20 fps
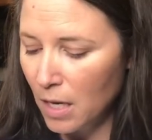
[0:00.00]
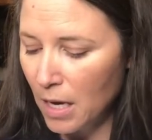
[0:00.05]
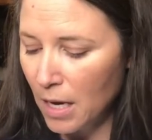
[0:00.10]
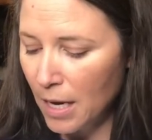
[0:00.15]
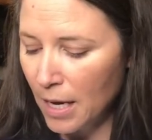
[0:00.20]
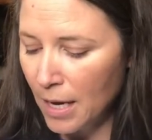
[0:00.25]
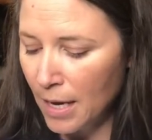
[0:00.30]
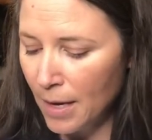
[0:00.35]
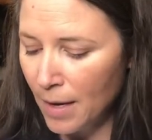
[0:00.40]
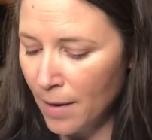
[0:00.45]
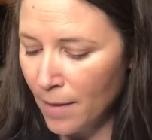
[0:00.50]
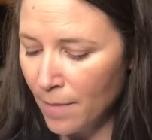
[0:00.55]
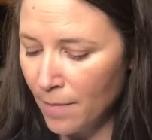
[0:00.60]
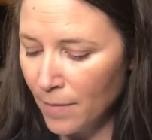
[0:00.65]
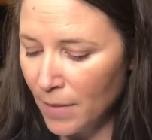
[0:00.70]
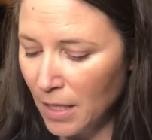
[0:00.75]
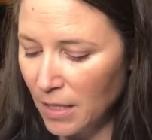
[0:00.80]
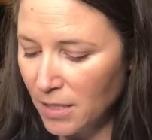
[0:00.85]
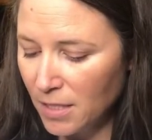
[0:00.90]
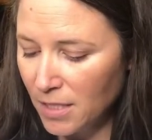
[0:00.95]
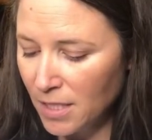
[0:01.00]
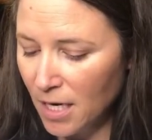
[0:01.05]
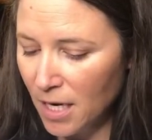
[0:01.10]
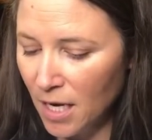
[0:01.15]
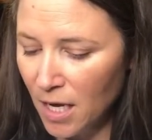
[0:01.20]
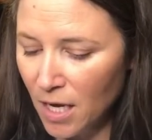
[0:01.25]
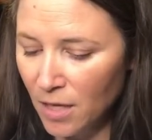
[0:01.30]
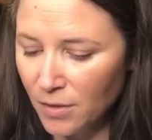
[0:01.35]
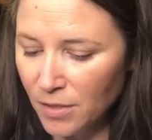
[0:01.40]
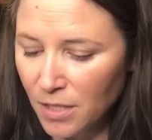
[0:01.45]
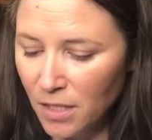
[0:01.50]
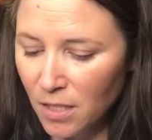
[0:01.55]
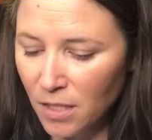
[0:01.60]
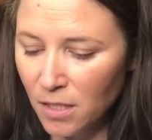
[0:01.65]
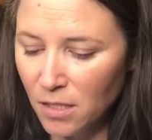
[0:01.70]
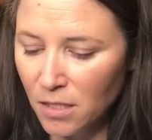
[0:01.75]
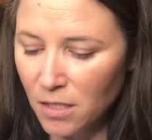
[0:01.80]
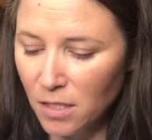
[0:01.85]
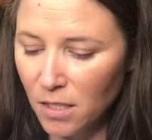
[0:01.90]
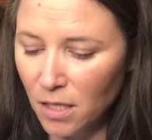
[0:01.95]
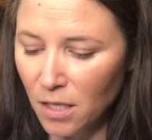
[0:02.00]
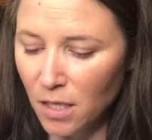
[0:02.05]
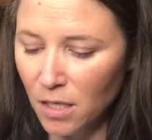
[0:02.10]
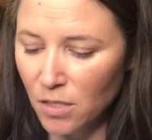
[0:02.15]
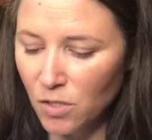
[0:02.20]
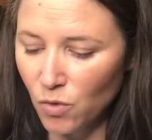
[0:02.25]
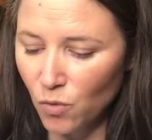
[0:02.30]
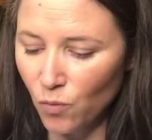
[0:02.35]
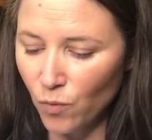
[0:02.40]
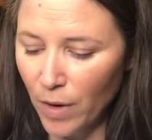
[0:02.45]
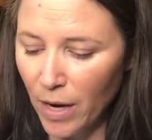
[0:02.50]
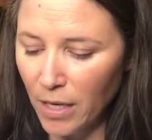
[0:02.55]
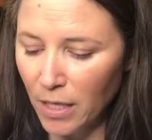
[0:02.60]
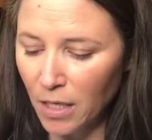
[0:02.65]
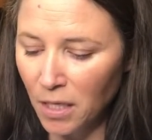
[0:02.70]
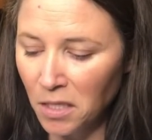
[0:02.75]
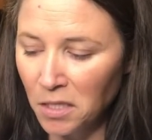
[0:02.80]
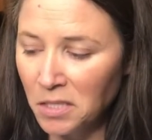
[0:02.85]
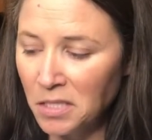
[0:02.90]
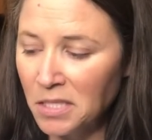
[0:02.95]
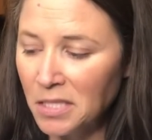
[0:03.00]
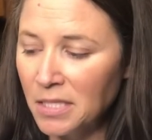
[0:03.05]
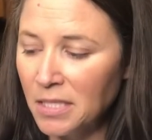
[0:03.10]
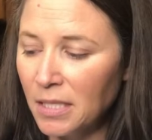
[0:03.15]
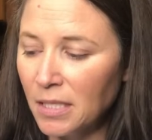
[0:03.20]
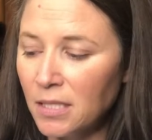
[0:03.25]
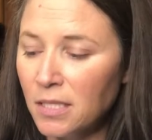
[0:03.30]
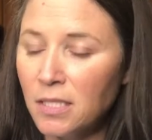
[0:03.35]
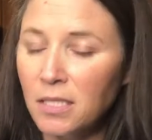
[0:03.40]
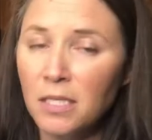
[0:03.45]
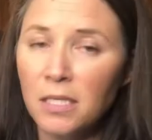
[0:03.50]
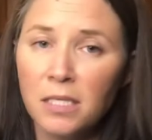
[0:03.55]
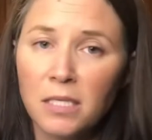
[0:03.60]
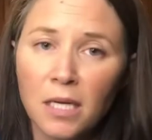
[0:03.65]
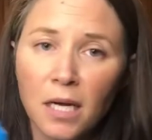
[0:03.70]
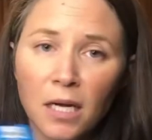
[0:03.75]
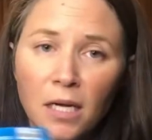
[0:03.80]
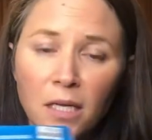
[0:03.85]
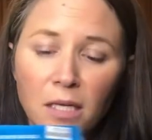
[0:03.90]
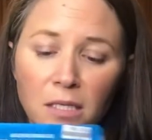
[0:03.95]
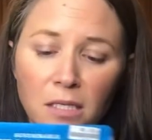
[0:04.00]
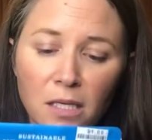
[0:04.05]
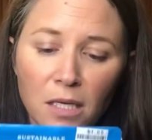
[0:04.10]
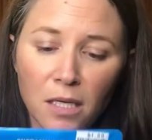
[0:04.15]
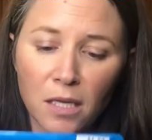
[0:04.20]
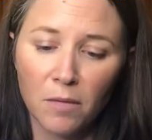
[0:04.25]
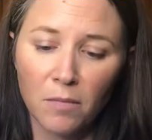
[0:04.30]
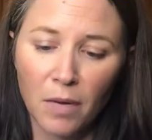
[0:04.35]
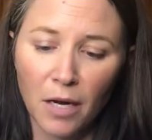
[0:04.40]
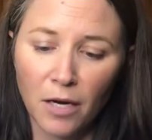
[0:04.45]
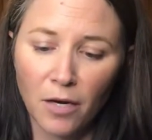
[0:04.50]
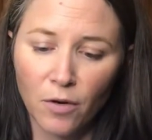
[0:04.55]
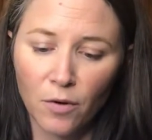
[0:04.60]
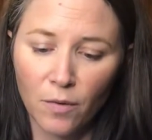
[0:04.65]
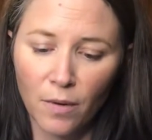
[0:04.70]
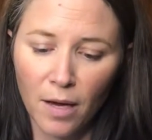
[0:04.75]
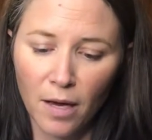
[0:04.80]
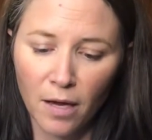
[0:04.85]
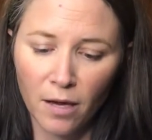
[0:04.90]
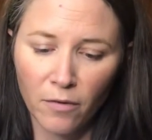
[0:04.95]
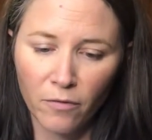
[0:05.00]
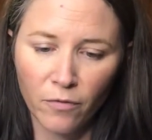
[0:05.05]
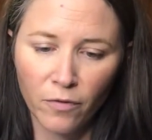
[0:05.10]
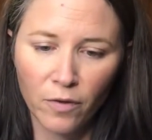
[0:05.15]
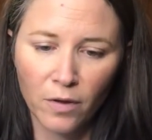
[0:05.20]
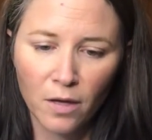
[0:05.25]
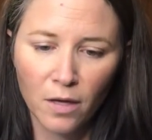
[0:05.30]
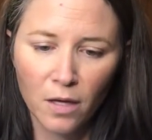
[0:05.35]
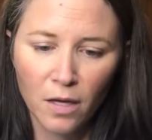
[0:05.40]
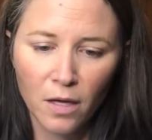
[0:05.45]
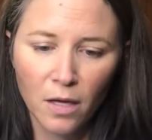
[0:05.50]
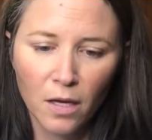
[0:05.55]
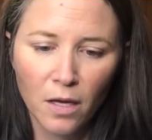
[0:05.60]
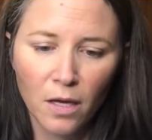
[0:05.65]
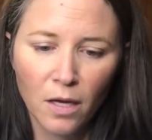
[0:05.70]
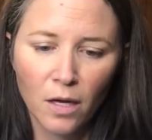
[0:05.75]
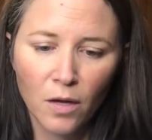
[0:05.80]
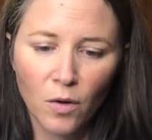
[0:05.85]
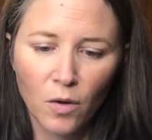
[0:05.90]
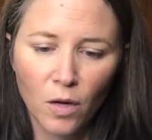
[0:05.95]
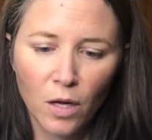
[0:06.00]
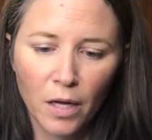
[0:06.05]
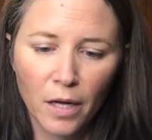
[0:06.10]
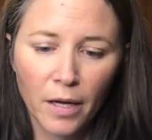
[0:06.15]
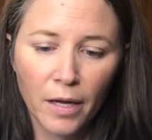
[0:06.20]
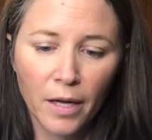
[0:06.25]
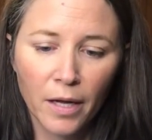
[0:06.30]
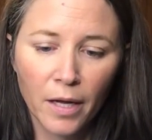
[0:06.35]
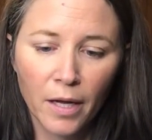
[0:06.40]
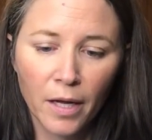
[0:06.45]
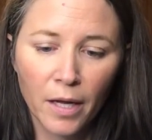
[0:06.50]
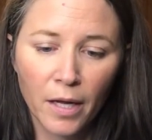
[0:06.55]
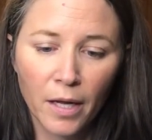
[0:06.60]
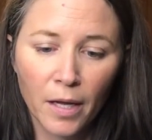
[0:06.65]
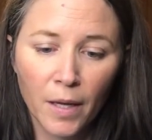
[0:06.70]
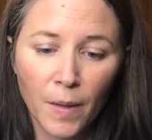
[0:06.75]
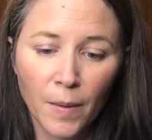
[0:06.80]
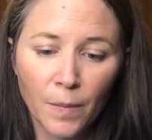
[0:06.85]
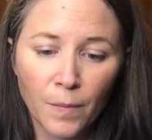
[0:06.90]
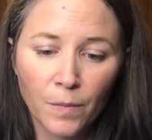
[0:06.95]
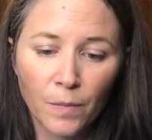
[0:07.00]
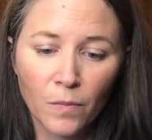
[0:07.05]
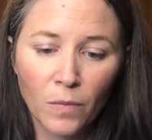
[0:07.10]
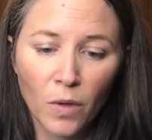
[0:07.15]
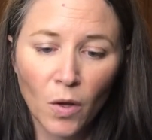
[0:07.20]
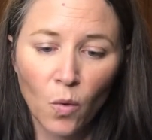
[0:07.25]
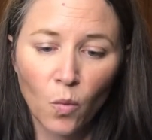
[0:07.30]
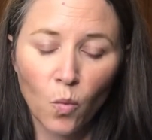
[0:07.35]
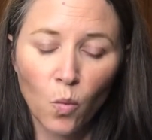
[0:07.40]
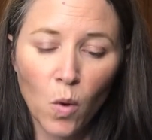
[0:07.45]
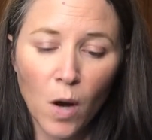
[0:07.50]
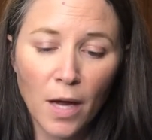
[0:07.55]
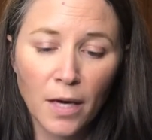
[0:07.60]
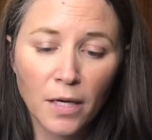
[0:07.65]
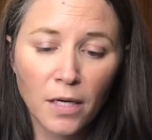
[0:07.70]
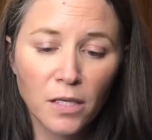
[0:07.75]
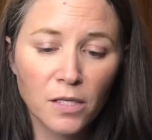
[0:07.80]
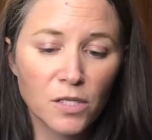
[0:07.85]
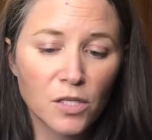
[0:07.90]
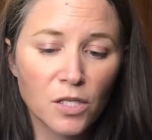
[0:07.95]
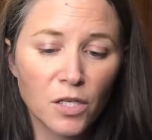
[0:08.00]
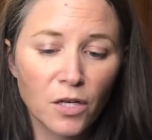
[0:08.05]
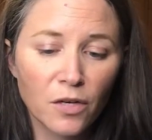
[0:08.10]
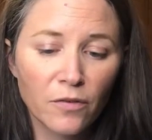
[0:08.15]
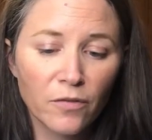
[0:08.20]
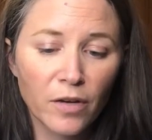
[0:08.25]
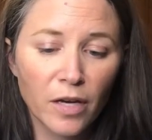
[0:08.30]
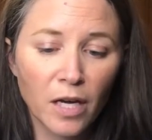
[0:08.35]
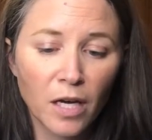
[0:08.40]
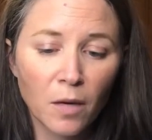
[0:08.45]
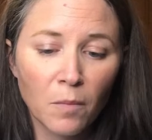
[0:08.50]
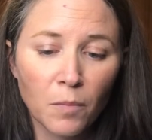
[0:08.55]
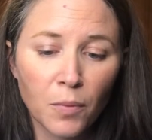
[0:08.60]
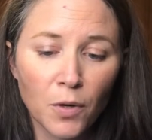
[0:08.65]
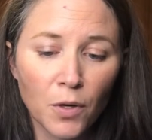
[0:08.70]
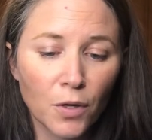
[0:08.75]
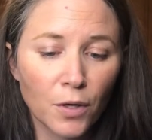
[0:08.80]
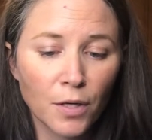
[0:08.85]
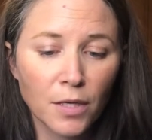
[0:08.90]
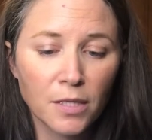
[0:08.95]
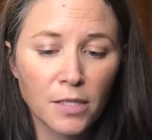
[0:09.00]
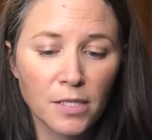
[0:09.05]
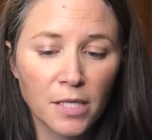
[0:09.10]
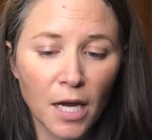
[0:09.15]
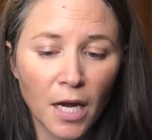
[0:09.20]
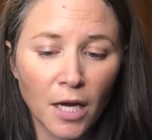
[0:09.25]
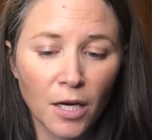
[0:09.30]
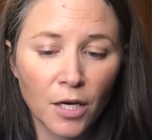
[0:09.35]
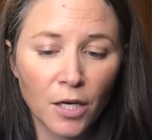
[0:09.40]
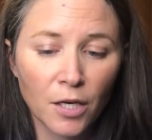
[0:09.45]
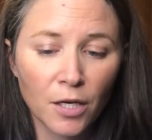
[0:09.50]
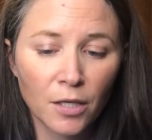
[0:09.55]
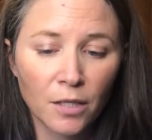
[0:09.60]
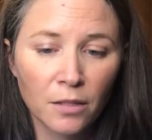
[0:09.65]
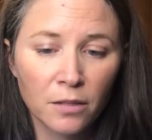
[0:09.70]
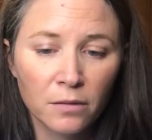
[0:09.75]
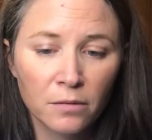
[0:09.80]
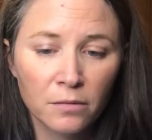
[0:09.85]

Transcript: Um, it's 10 ounces. It's ready in 60 seconds in the microwave. Um, one serving per container.